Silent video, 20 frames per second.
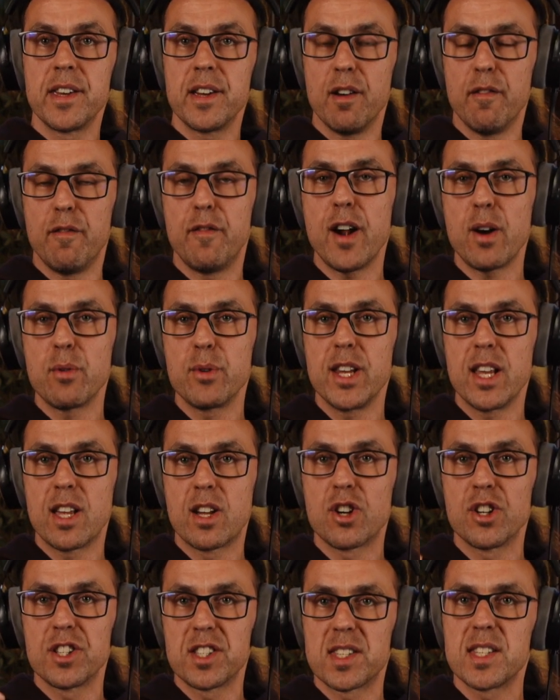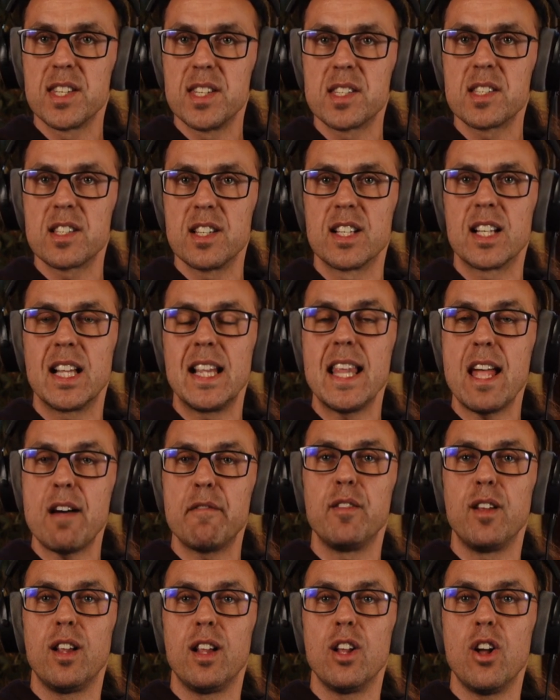a very consistent
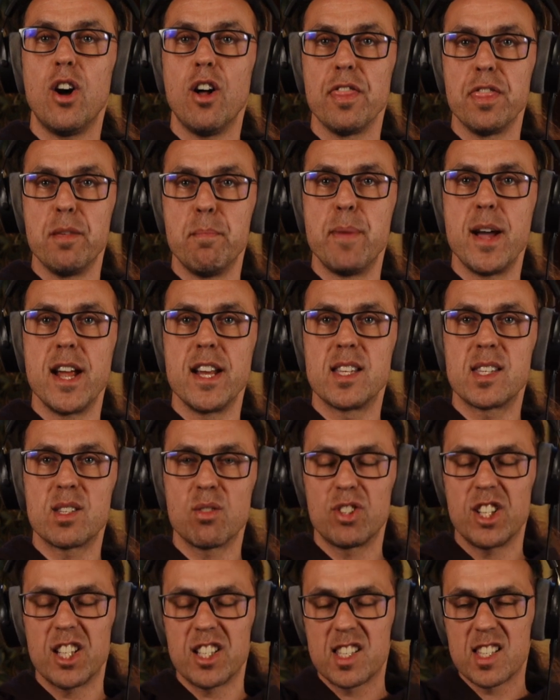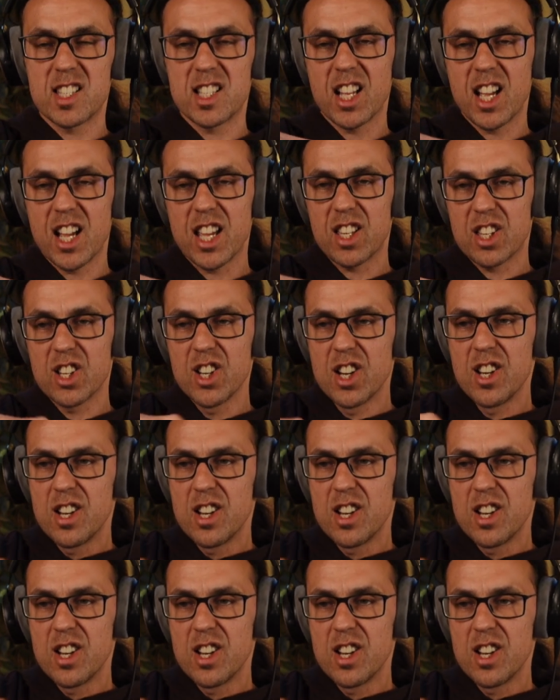level on the bass, so that it's like